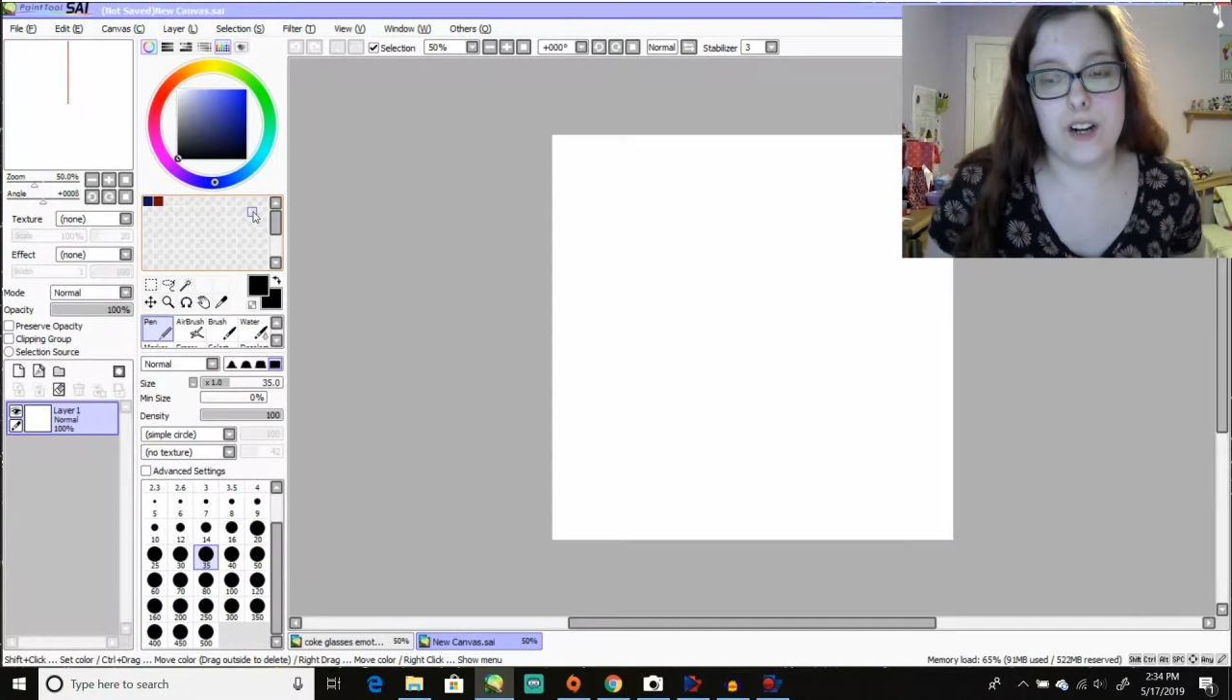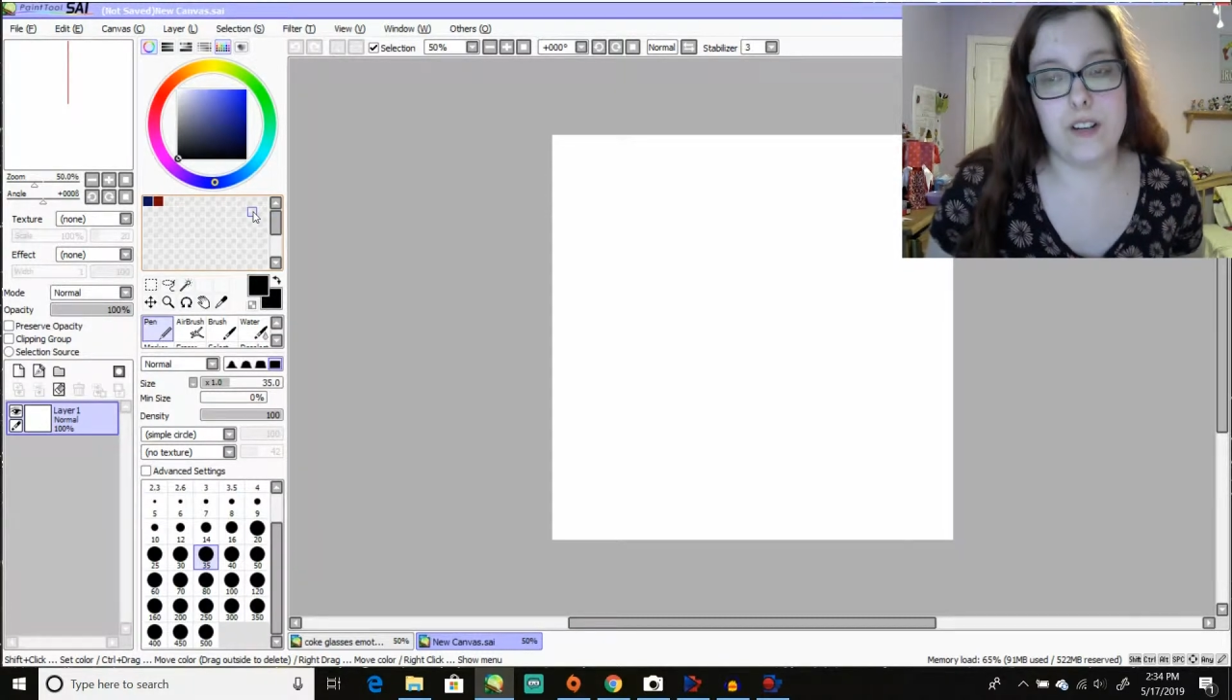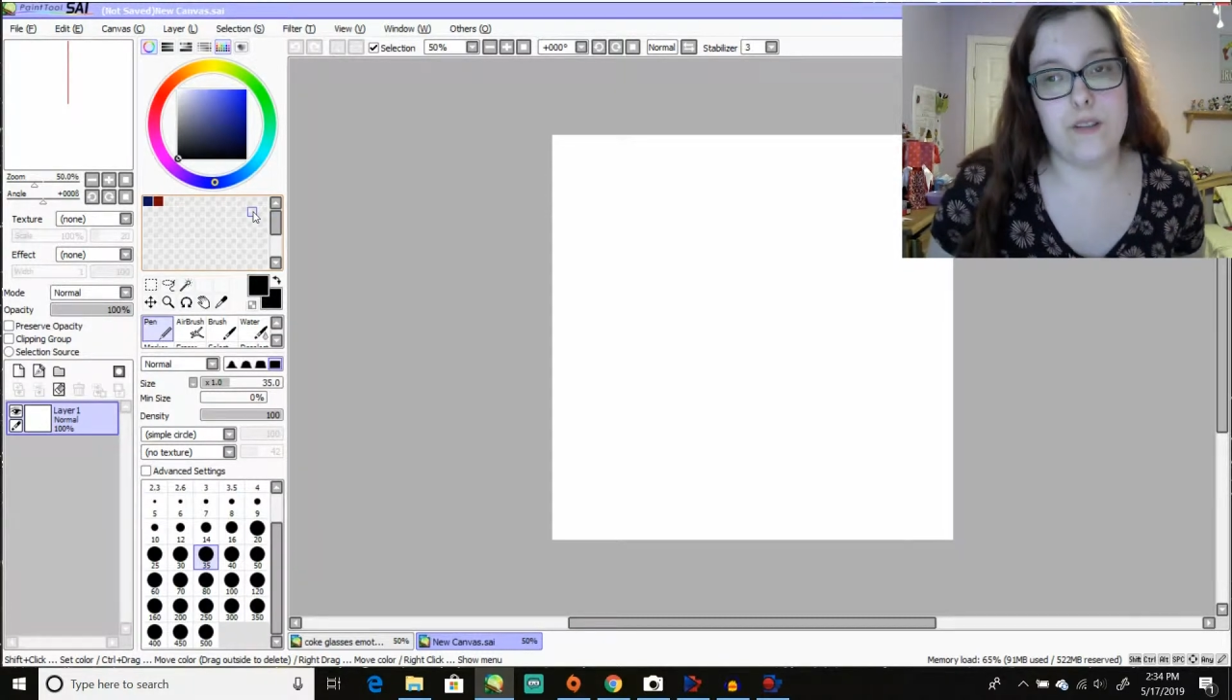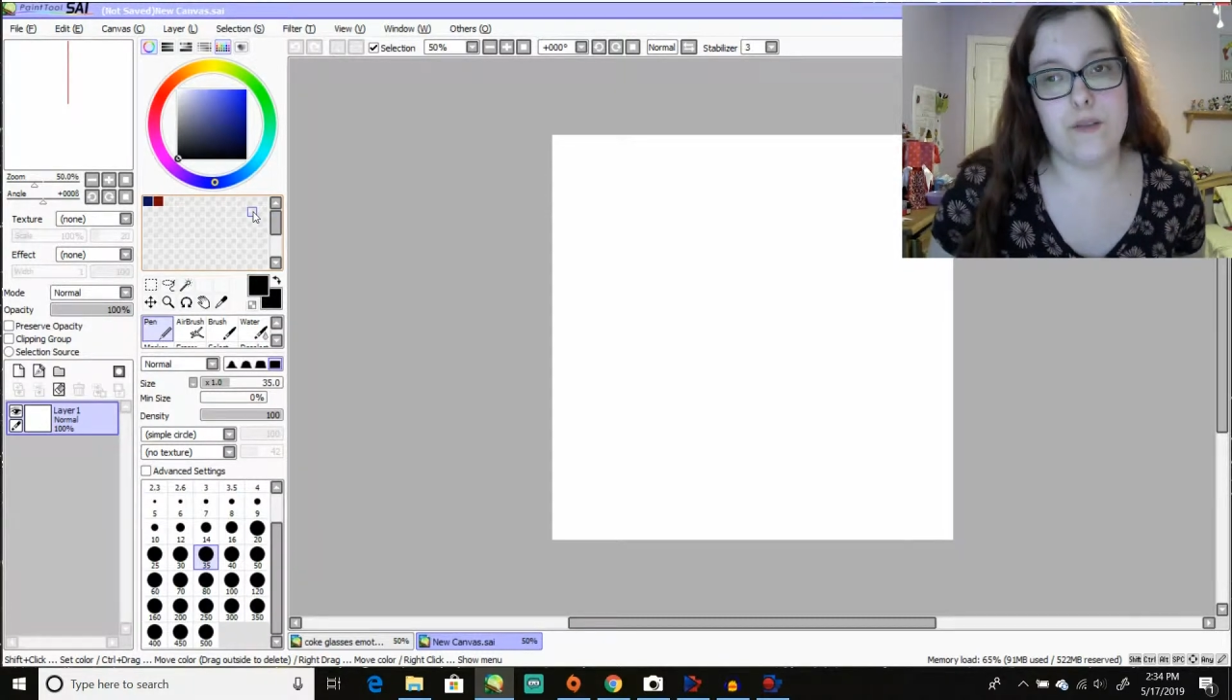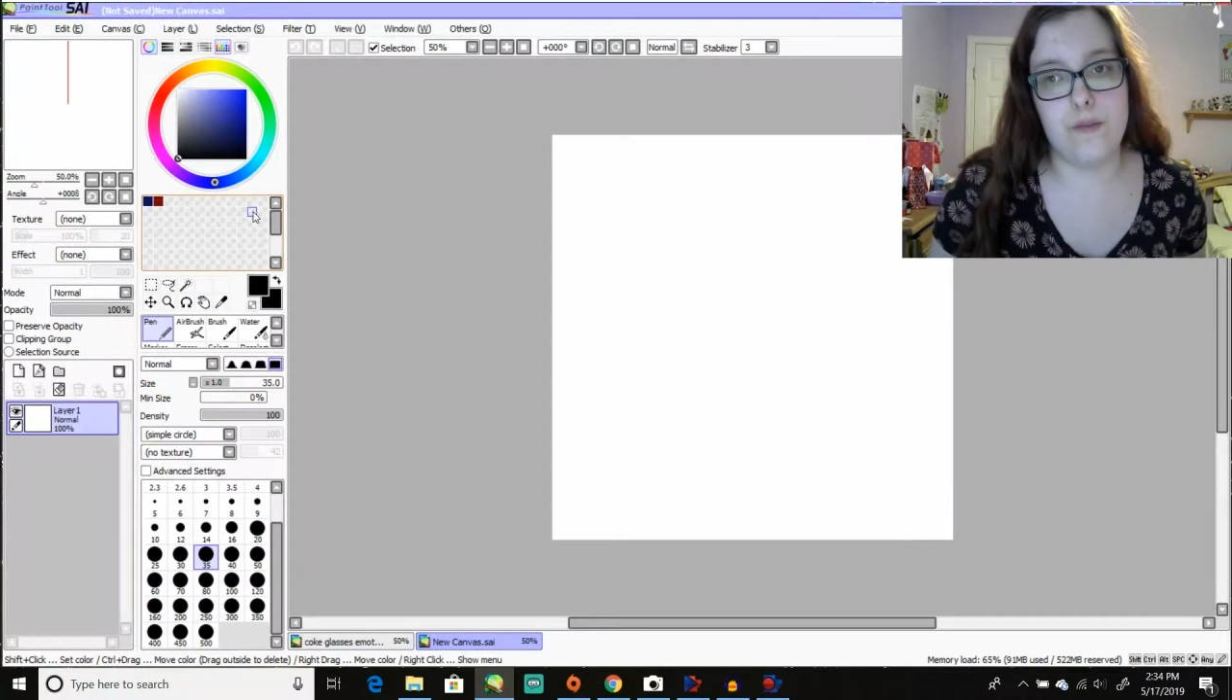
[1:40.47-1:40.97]
do
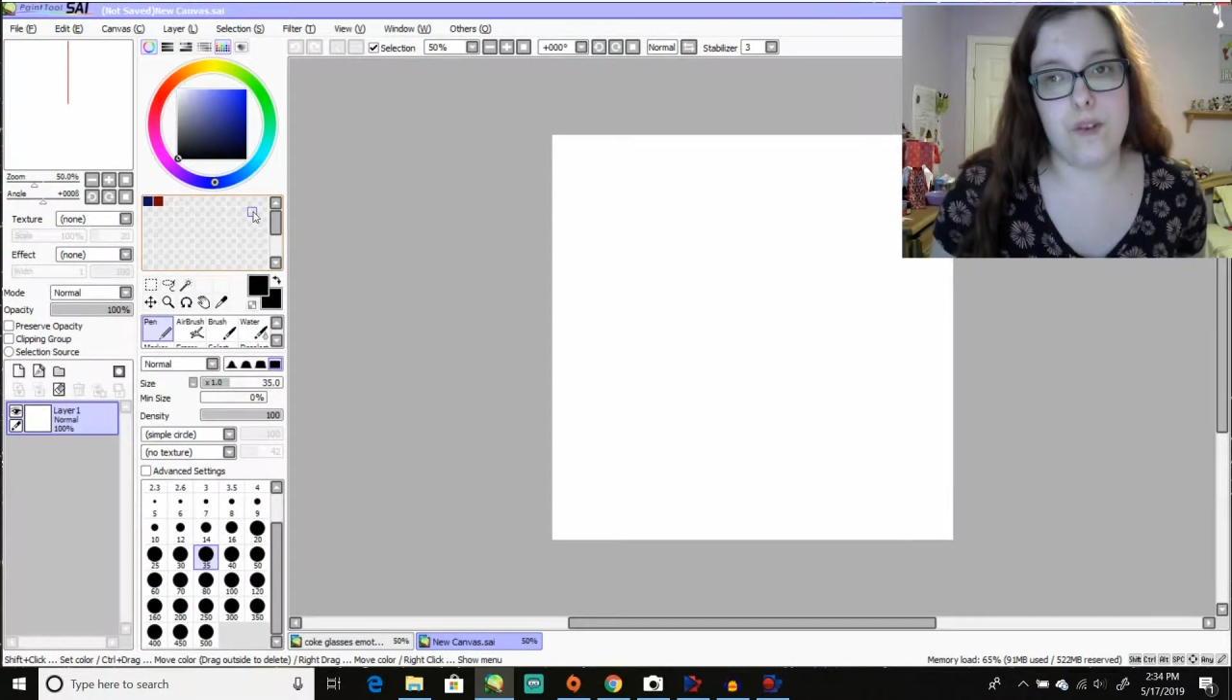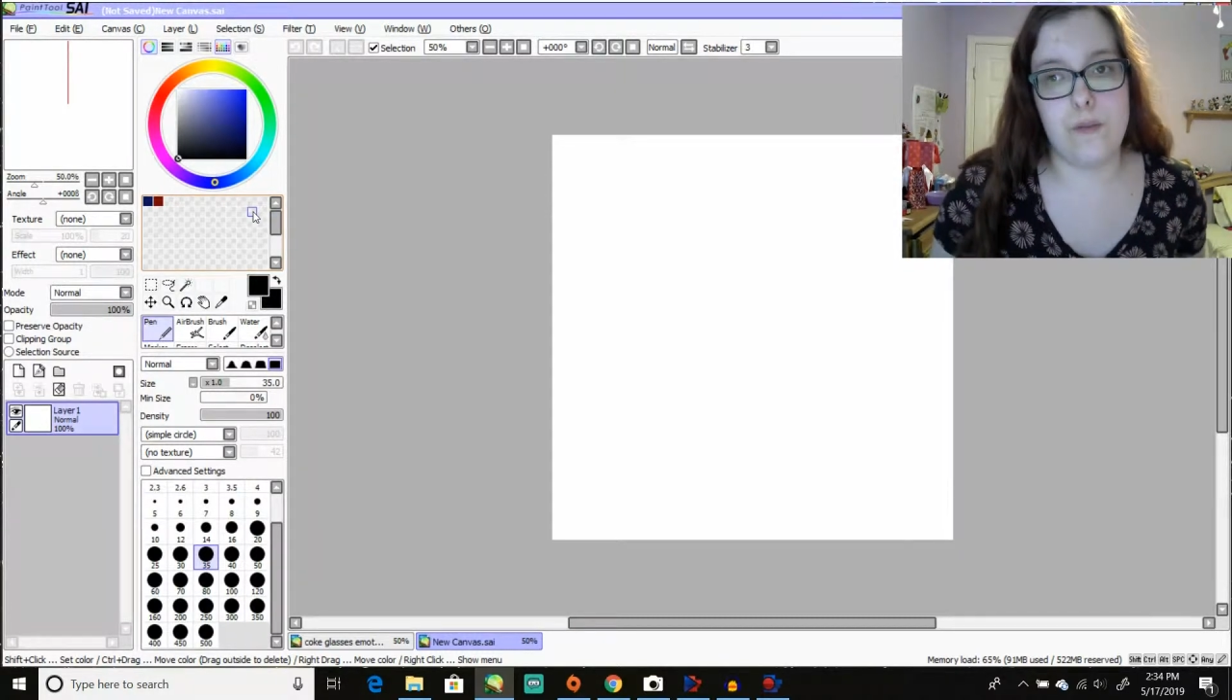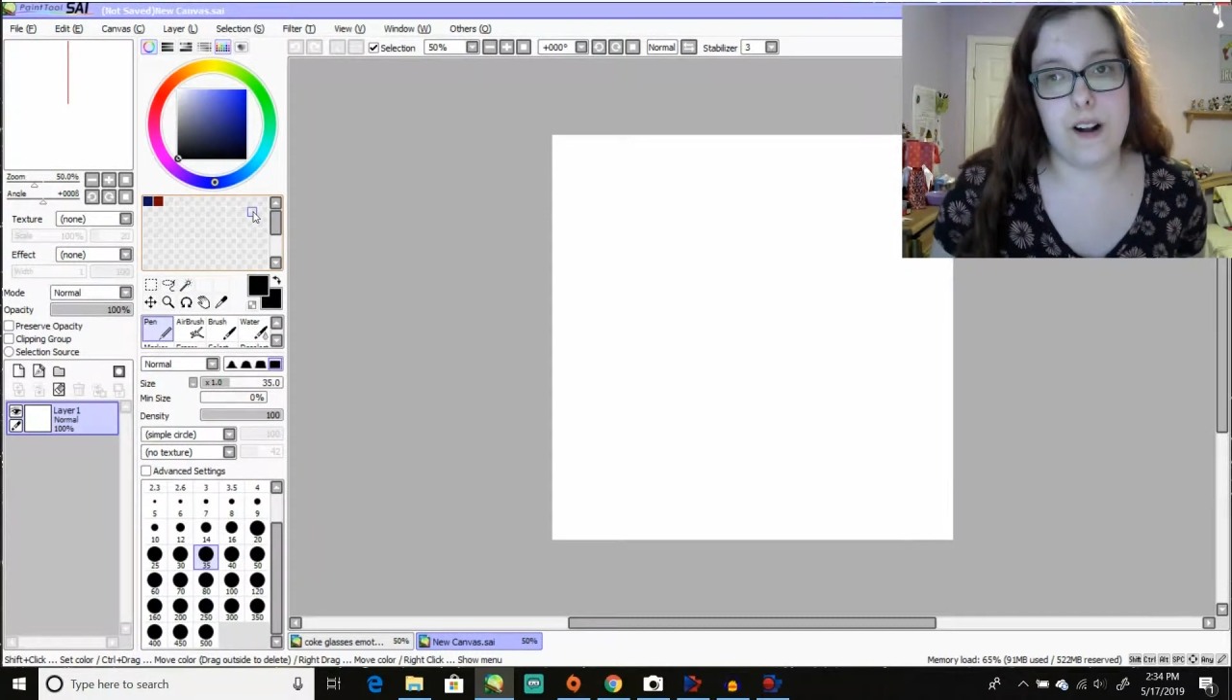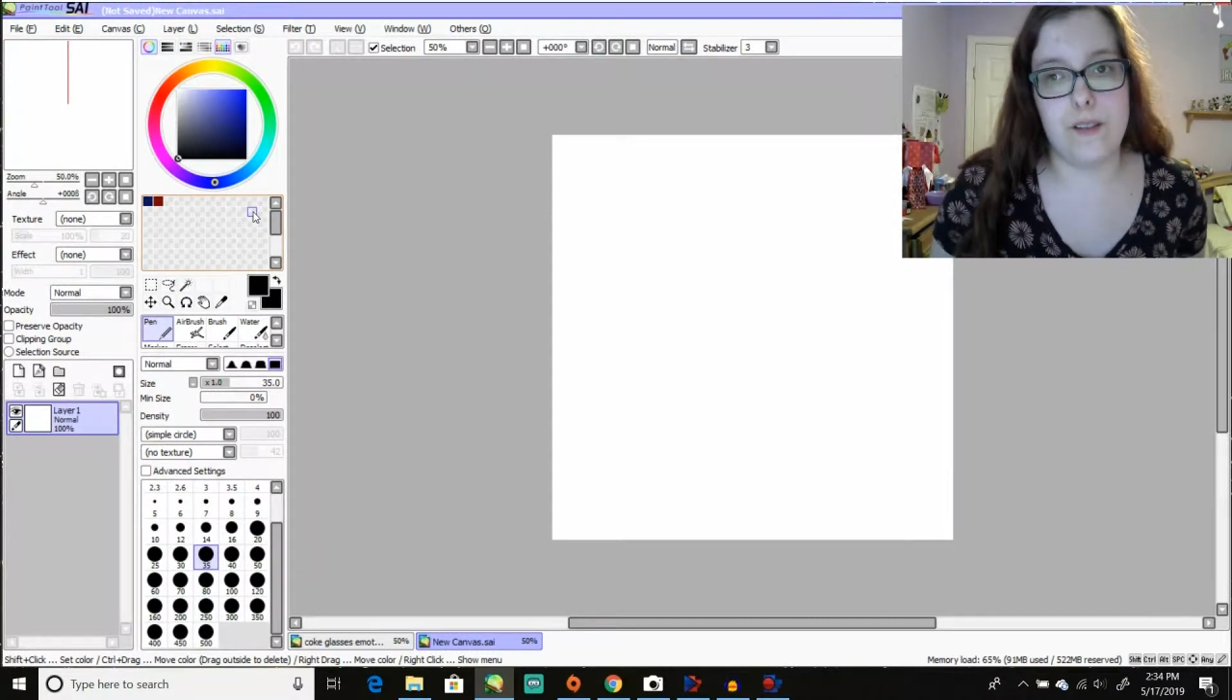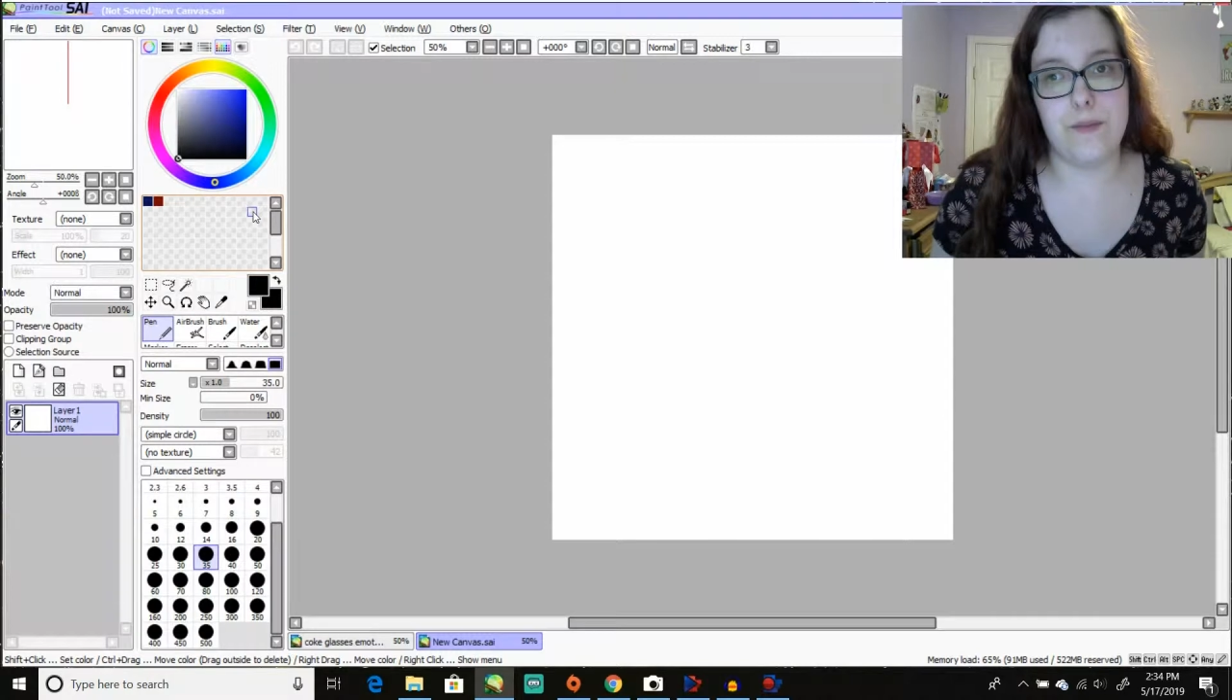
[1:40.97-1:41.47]
a full
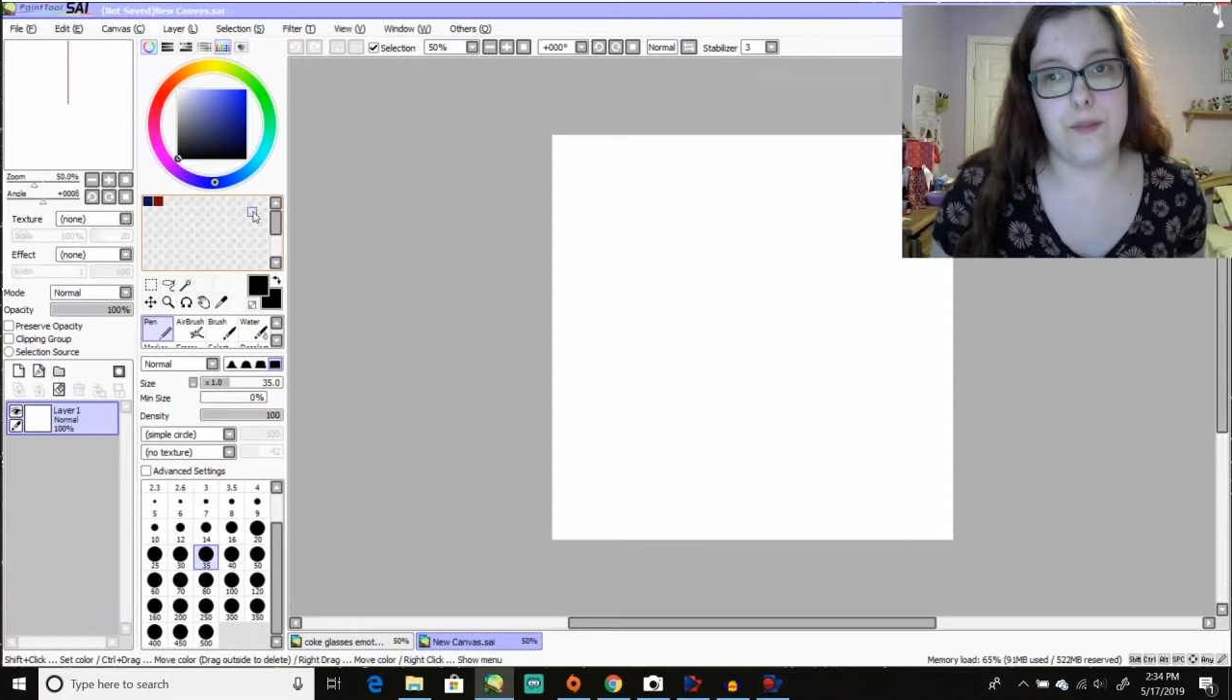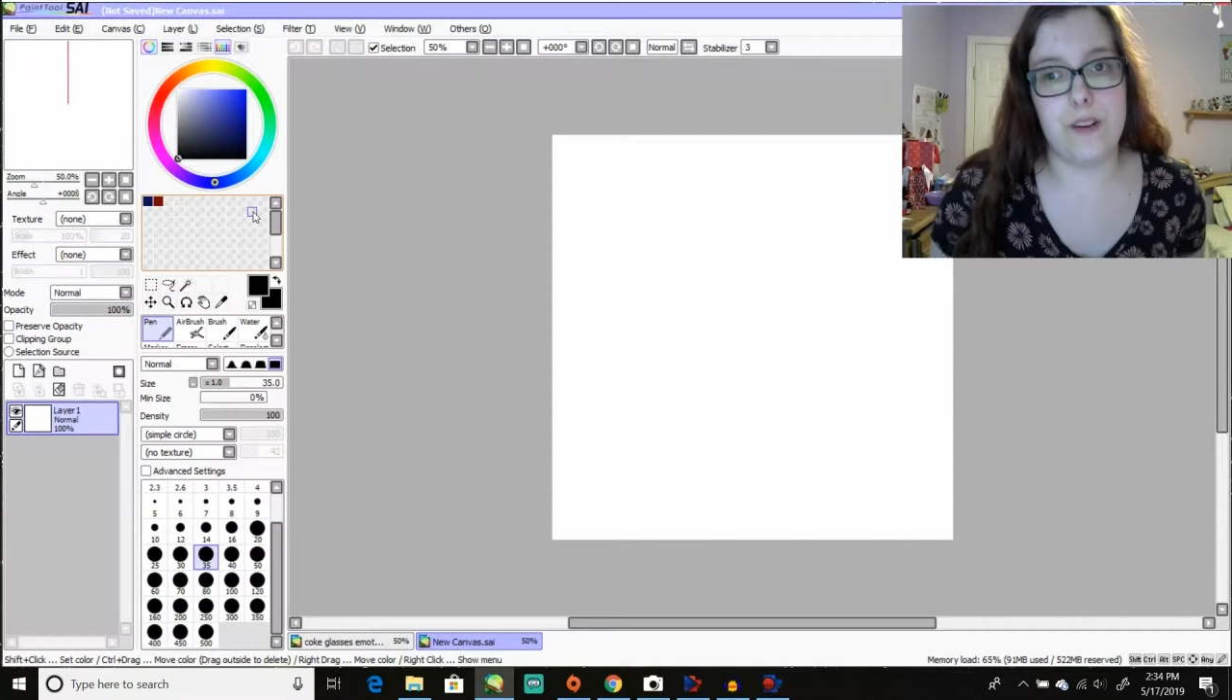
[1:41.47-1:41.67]
body for